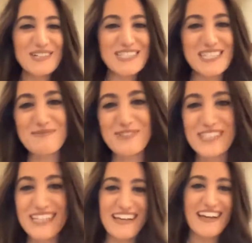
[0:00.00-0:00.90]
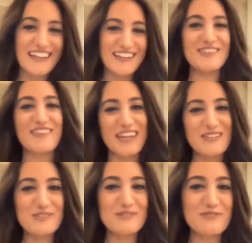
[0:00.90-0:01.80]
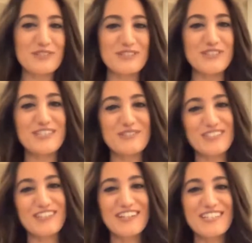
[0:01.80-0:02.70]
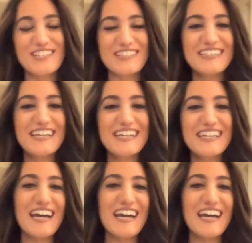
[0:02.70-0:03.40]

Simone, and thank you for the introduction.